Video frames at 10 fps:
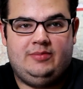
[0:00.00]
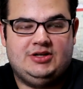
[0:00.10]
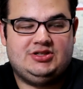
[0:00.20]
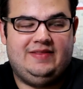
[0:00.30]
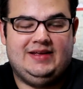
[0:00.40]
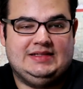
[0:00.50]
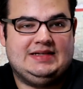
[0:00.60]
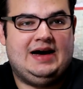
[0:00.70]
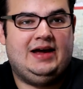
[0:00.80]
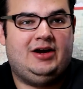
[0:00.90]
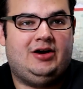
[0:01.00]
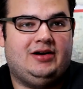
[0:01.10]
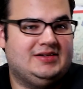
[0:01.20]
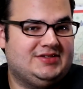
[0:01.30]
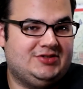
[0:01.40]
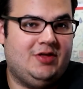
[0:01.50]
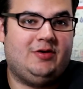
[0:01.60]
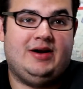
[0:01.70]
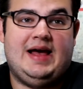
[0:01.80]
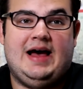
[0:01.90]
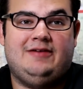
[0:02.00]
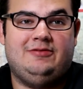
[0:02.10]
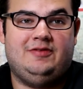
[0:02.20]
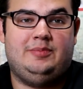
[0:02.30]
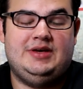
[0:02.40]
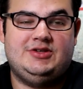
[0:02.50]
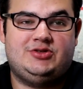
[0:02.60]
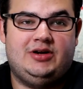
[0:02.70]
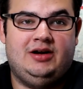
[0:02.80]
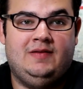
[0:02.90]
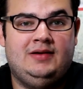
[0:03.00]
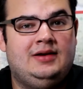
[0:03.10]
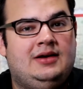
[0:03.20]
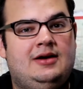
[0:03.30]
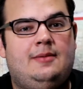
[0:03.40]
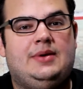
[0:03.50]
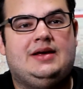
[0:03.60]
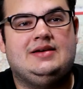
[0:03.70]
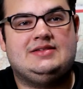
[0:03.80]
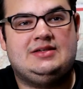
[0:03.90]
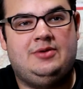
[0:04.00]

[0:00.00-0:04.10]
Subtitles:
much on the entire southern half of the Peace Trail, because some